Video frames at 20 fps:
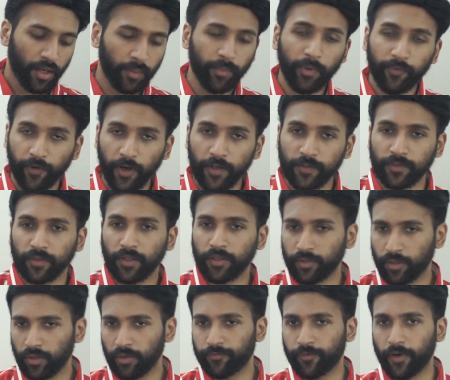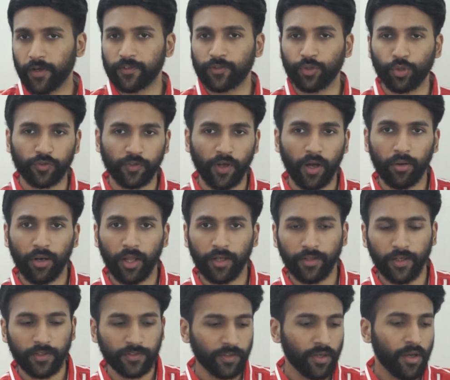Let me phrase it. The third phrase should sound
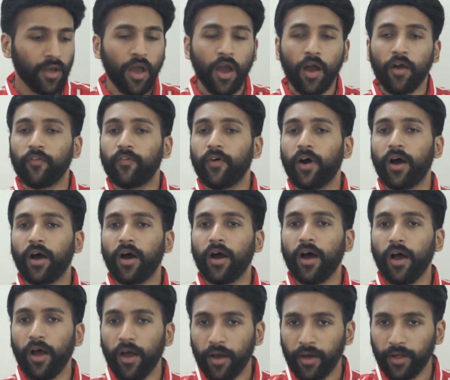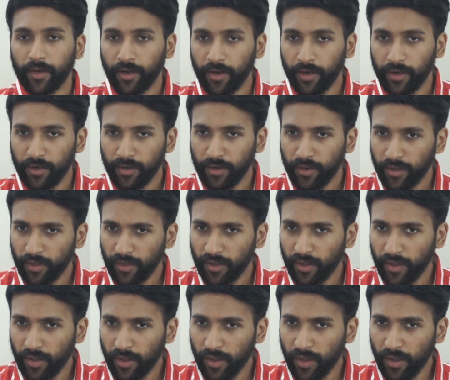like this.
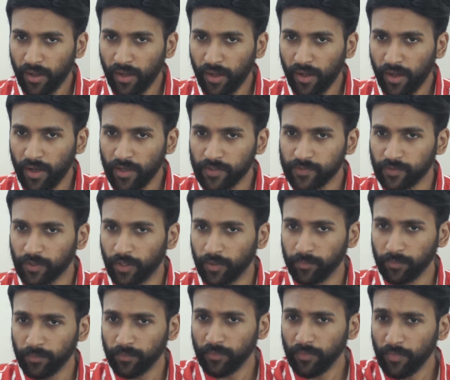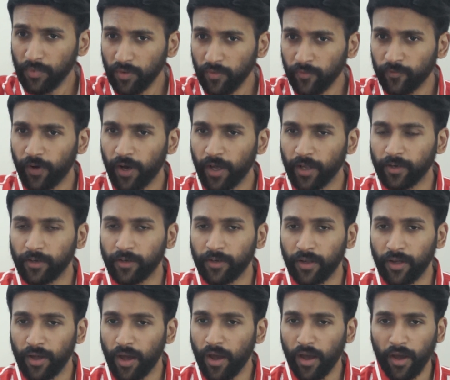Varanasyam
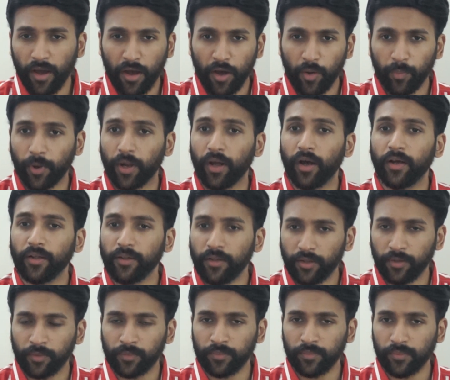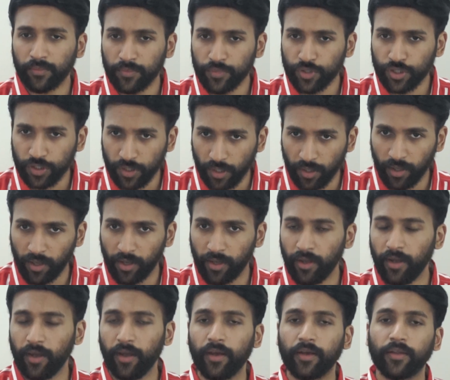Varapradam
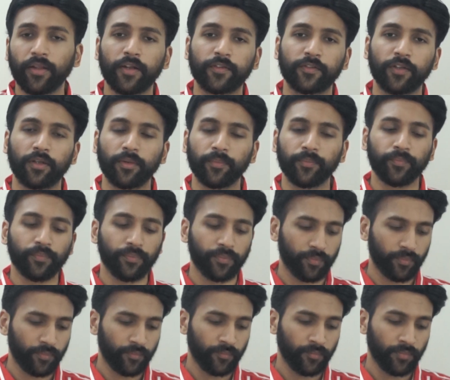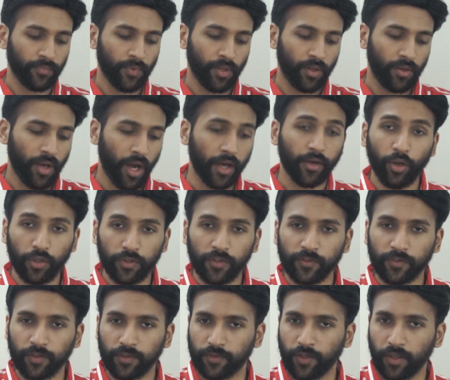Shri. That's it. And all
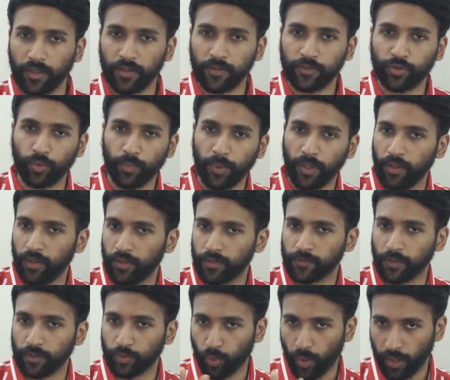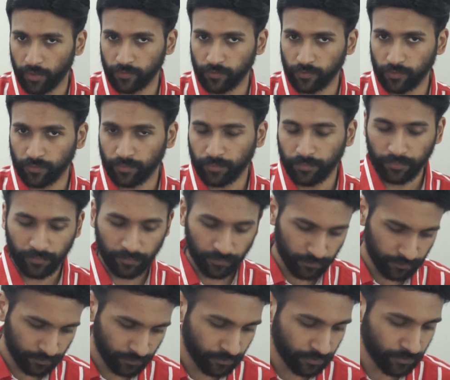these Sangatis should be sung twice.
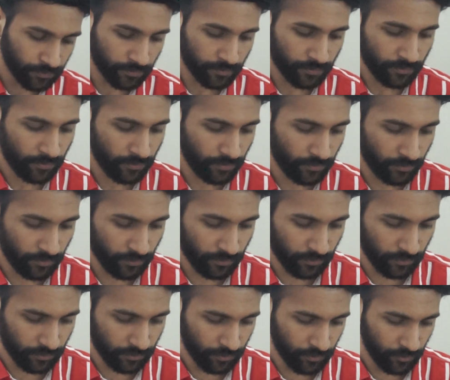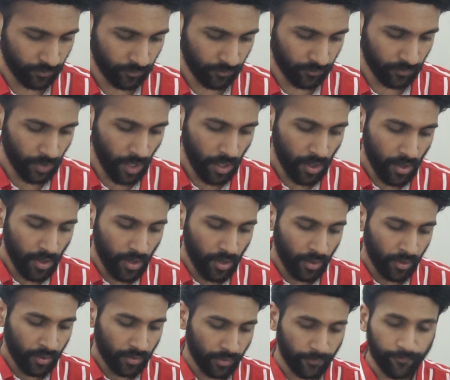
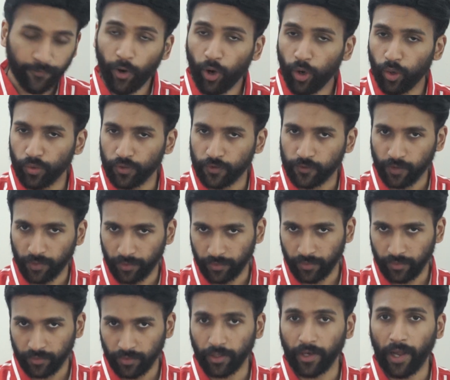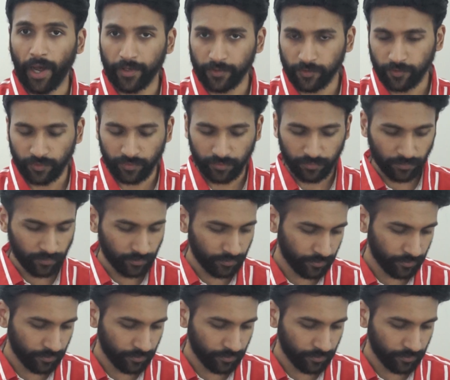The fourth Sangathi, the last.